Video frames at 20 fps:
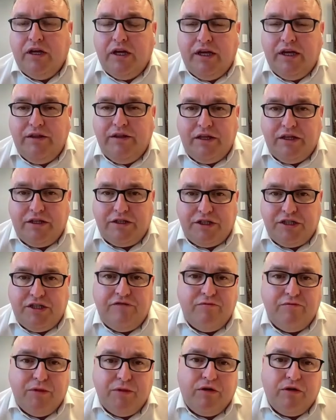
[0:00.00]
in the
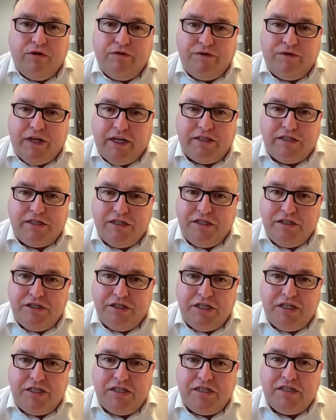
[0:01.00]
achievement of
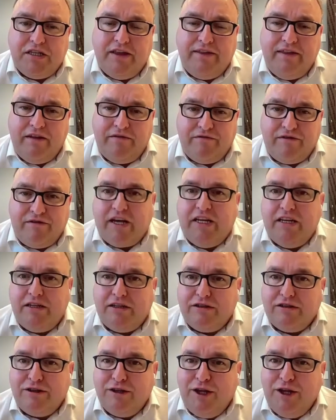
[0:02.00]
SDGs, then they're
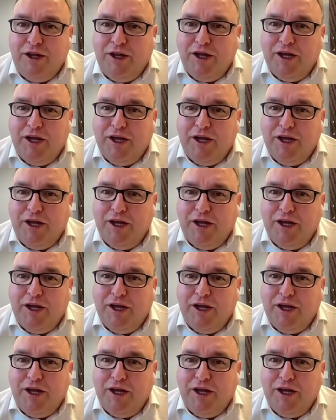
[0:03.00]
vital.